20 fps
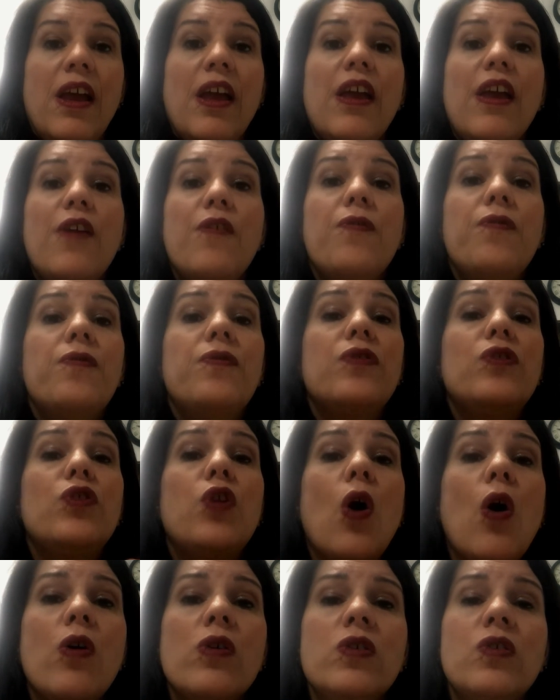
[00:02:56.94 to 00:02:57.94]
If
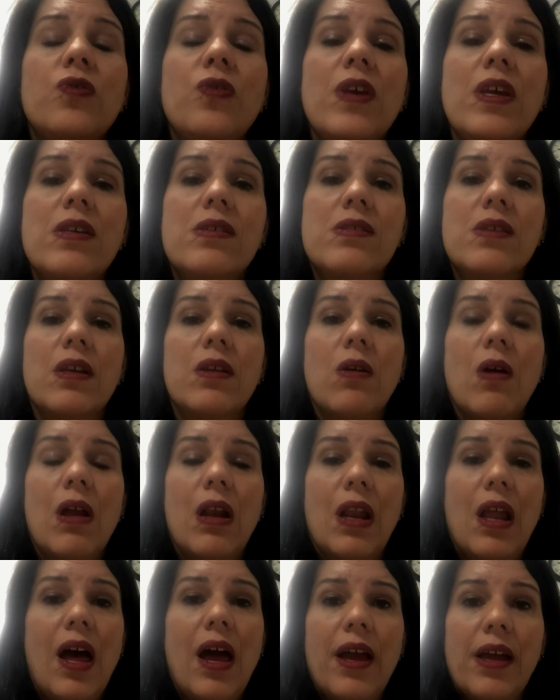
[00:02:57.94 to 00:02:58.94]
those things are not
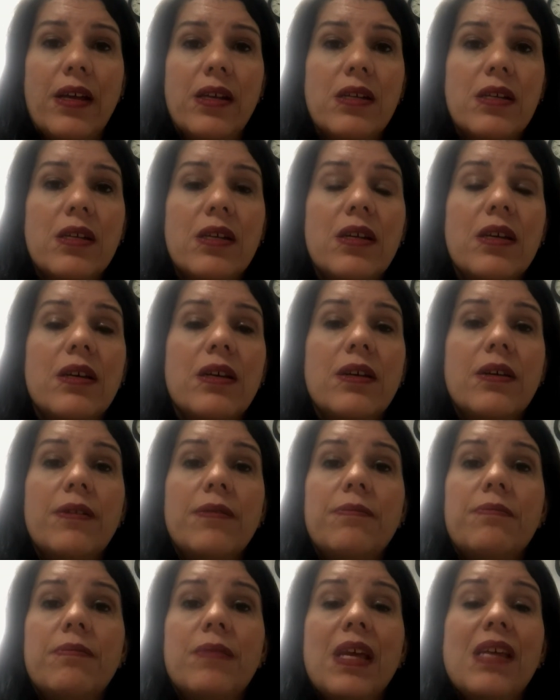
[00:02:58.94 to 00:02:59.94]
aligned,
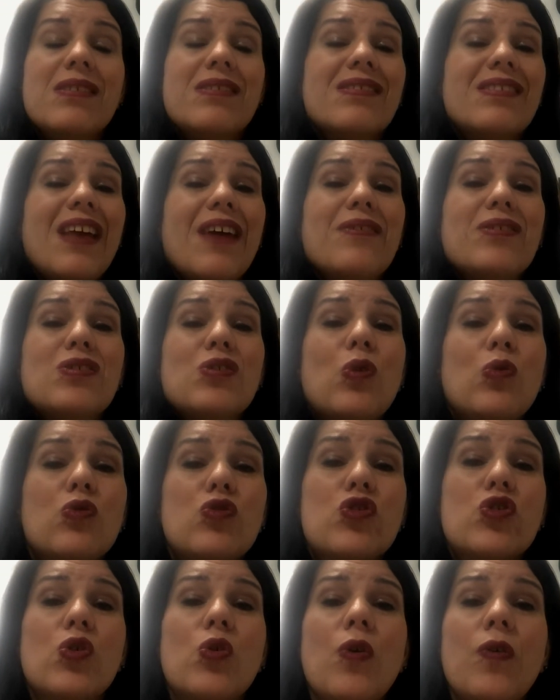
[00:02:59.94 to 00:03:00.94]
is there is no
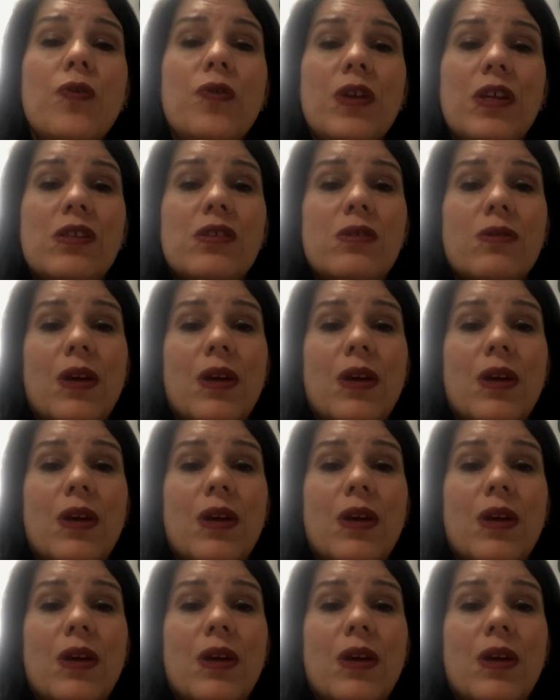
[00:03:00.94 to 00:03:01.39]
truth into